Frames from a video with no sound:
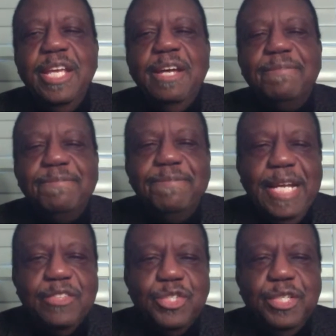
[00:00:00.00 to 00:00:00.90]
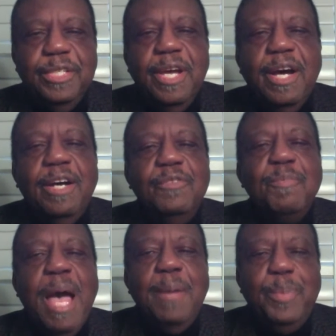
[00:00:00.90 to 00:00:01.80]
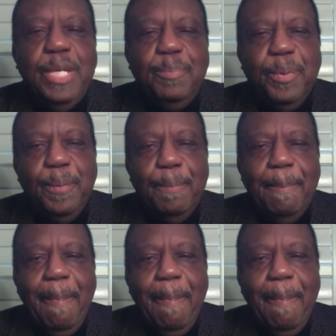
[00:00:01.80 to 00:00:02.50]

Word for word: the affliction of my people,